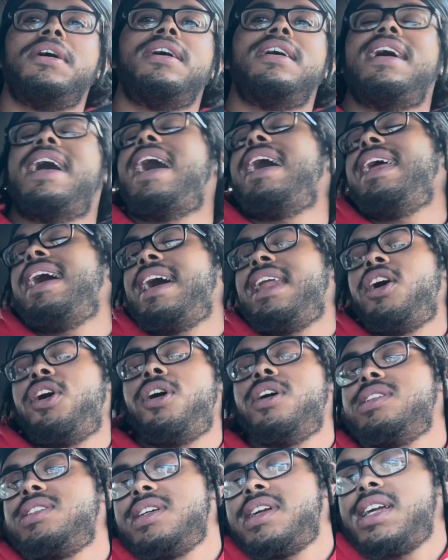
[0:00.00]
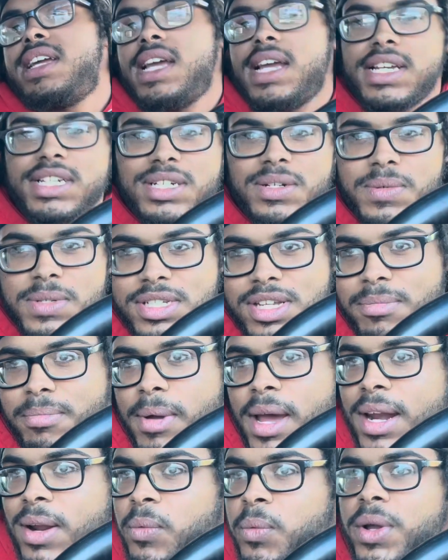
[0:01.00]
had an altercation with
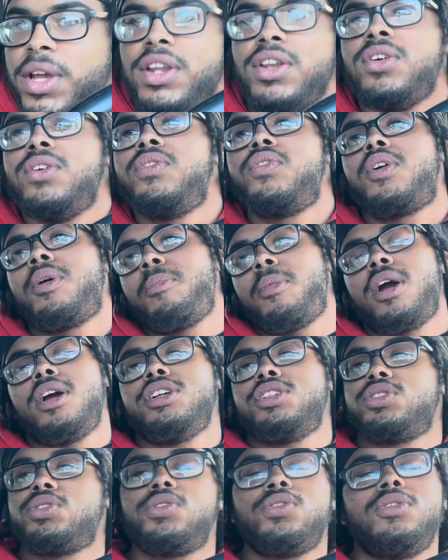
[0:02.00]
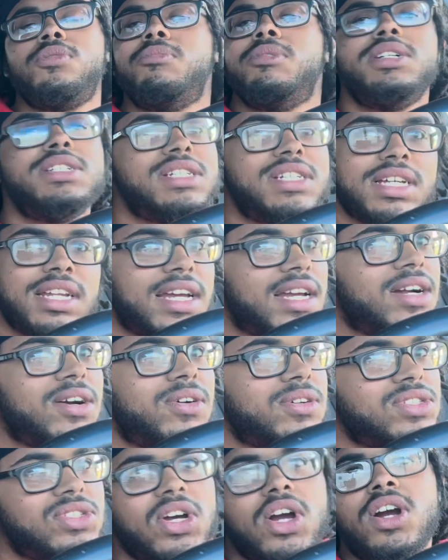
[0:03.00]
somebody we knew from our school, but she didn't
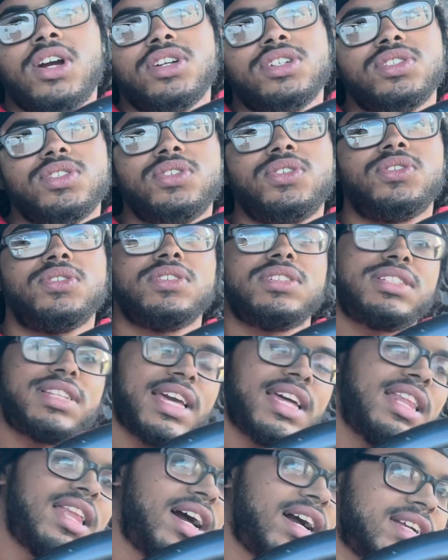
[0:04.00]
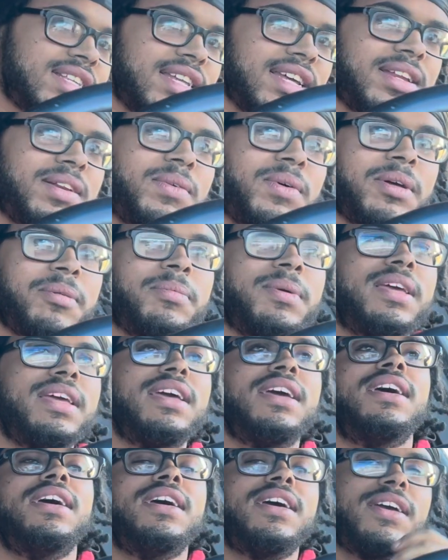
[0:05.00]
go to our school. Stay locked in with me.
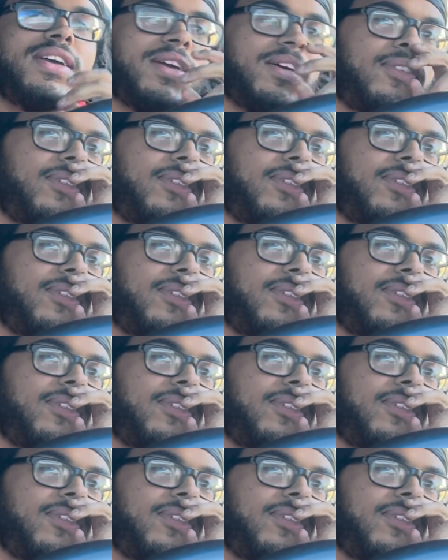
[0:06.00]
You